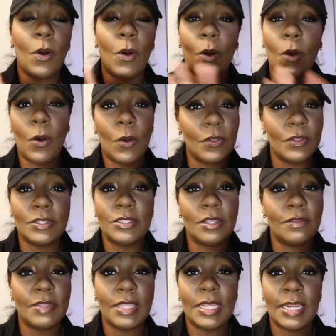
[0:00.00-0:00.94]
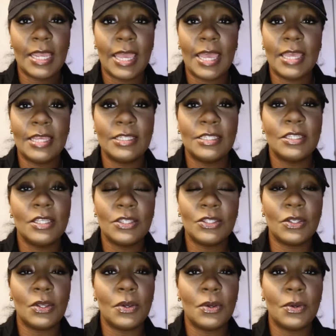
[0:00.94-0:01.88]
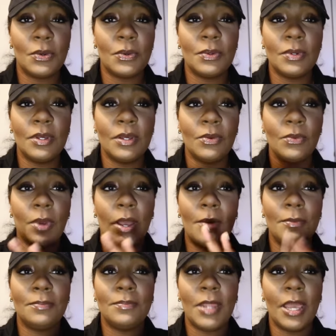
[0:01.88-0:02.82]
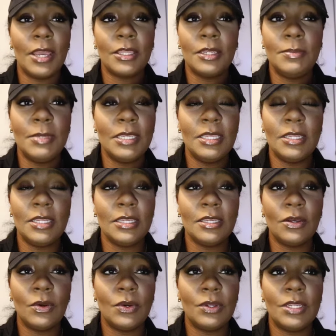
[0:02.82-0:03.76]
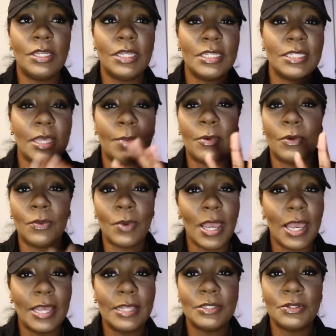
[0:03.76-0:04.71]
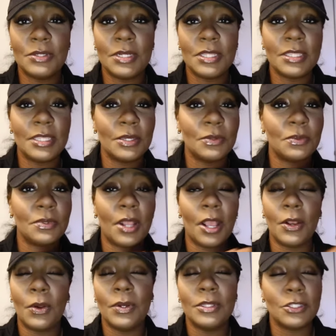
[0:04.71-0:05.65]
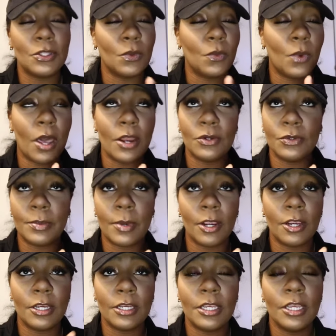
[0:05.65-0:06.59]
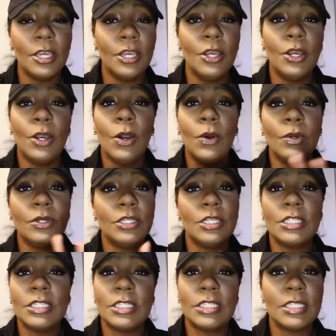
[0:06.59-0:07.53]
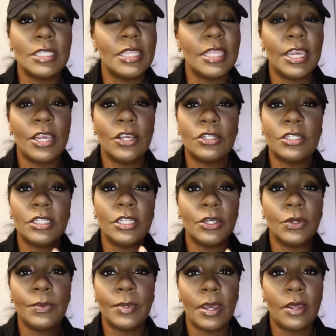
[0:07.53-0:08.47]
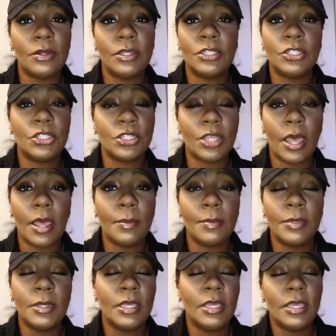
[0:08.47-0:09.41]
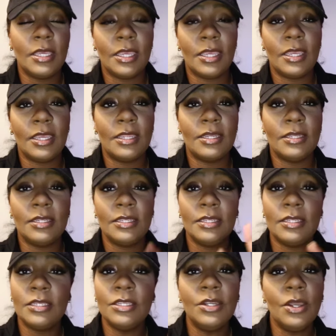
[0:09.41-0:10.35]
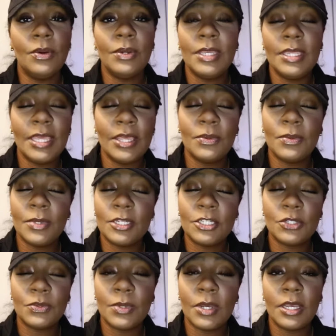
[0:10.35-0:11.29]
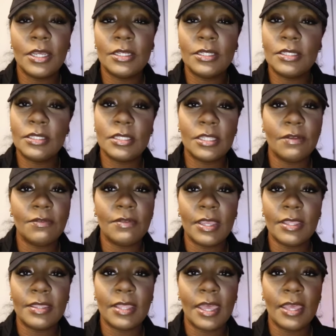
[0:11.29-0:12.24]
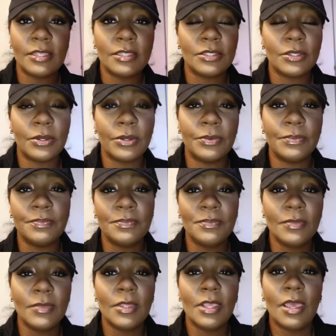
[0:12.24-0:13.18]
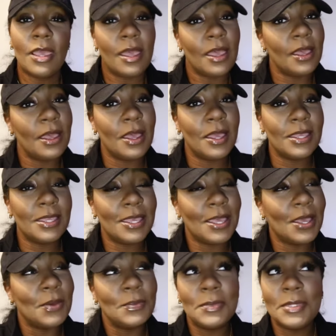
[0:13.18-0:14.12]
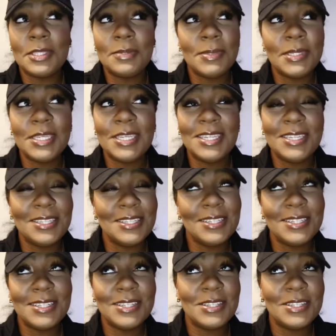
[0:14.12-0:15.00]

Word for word: all the stuff that it has. So I'm not going to be getting on any type of rides or anything. We're not going to the water park. We're just there to look around and shop and you know eat at a restaurant stuff like that so uh, come with me